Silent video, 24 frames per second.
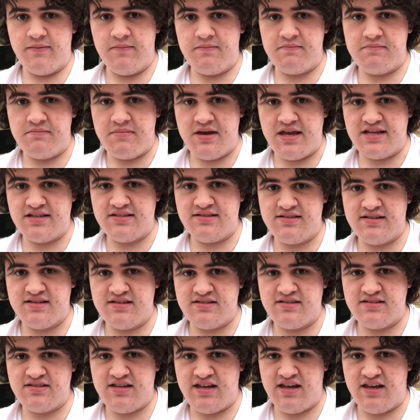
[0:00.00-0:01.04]
May
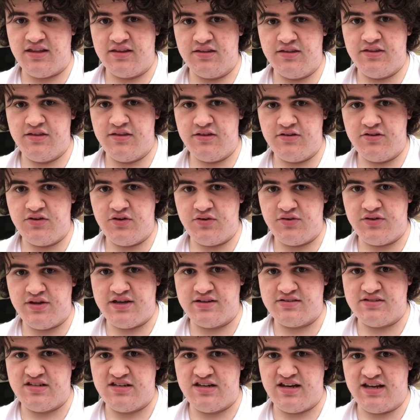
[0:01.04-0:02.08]
16th,
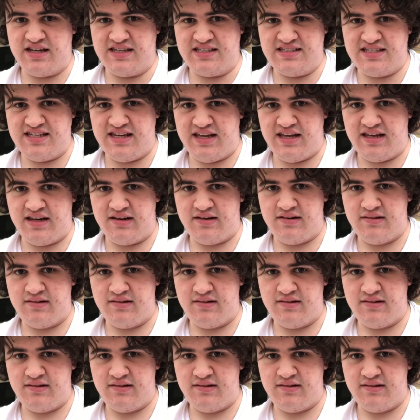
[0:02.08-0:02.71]
2019,